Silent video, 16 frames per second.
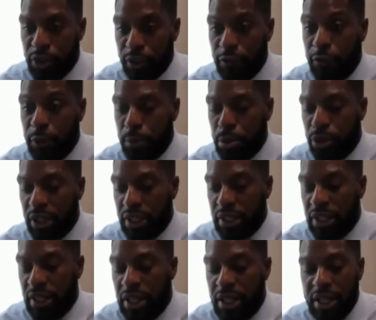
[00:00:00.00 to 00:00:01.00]

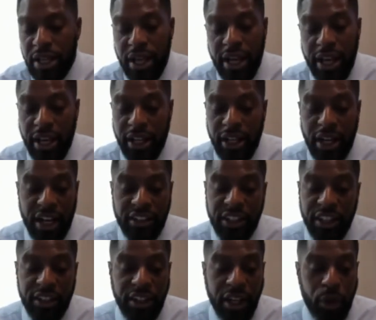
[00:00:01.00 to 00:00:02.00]
footprint? And I
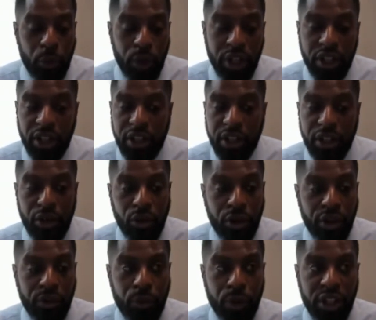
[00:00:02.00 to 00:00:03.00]
think that we're looking
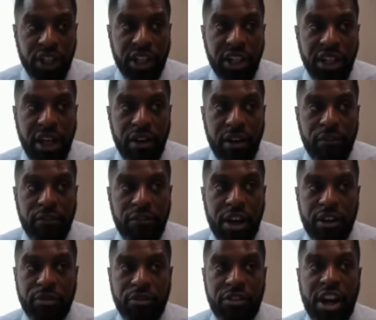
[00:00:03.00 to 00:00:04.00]
at
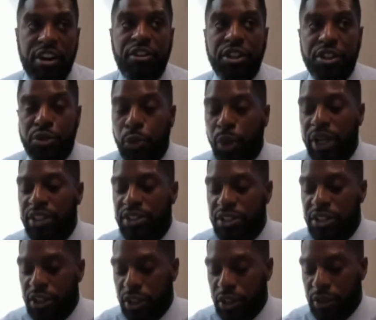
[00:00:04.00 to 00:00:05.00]
various
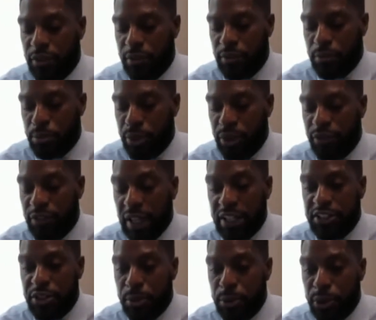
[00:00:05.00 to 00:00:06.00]
ways to be
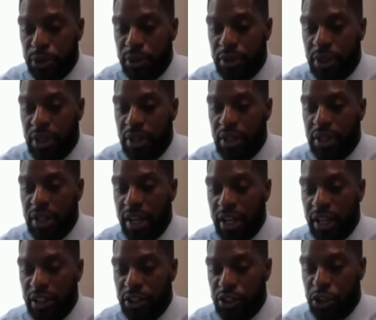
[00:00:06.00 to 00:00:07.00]
flexible
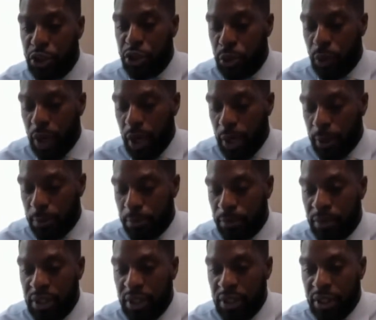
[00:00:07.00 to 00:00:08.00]
and
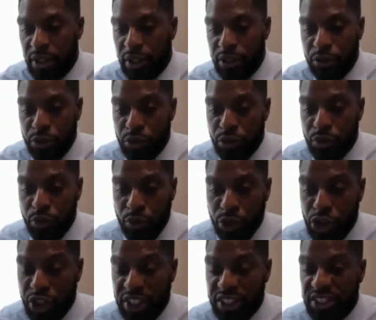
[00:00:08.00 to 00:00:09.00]
to
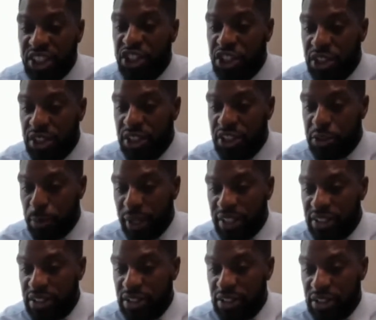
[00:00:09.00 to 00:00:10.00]
transition these
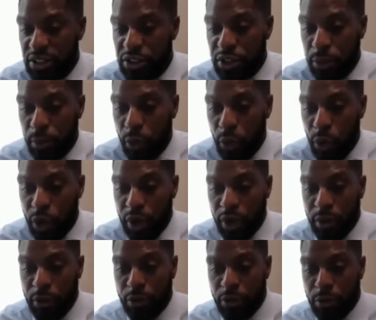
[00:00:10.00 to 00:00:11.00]
spaces into
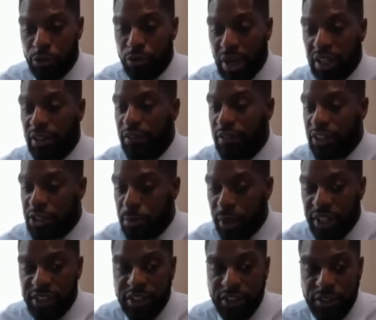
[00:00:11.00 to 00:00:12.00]
more relevant
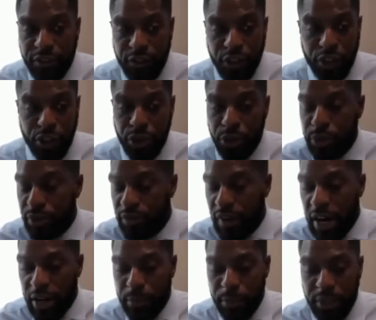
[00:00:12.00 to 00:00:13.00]
spaces for the new
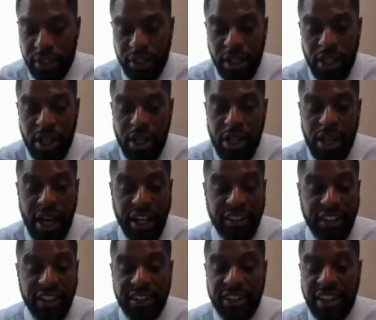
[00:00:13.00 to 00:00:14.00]
environment. I
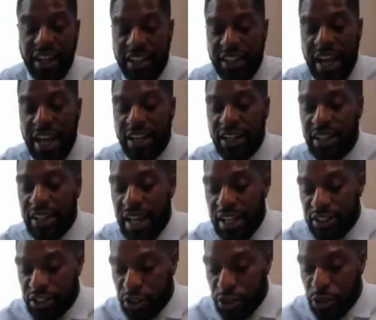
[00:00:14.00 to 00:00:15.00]
think that it had a
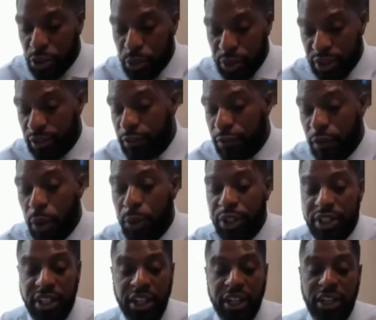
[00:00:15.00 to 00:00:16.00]
lot to do with the
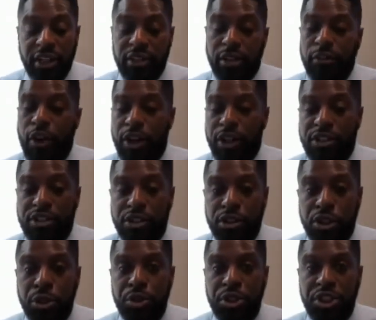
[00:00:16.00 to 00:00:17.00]
forward thinking of our
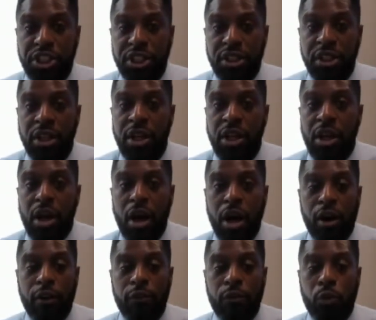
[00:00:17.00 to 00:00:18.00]
institution
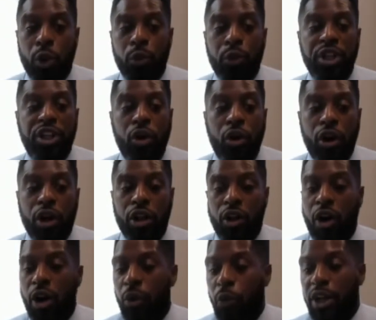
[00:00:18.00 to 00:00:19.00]
of what we call
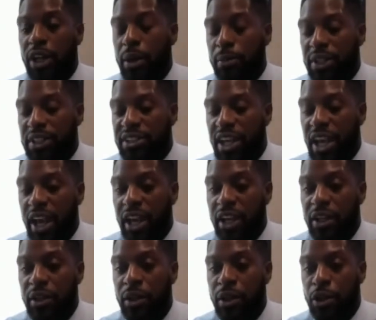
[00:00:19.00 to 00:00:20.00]
our
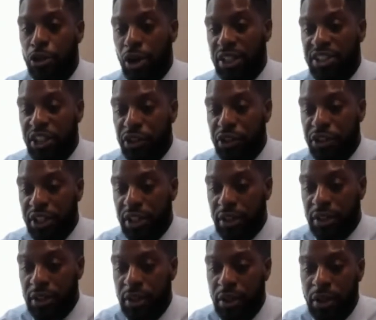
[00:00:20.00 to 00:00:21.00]
1MSK
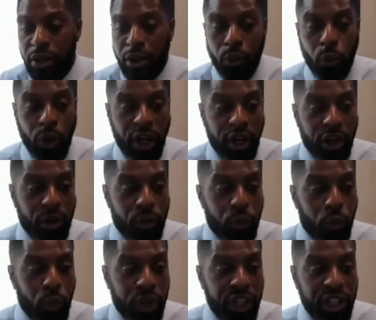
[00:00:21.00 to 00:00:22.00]
criteria, where
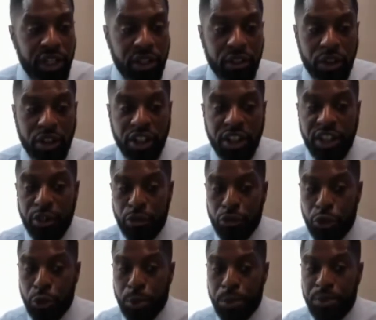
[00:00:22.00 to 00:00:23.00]
we look at
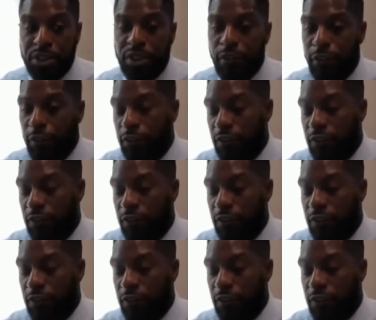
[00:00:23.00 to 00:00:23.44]
rooms for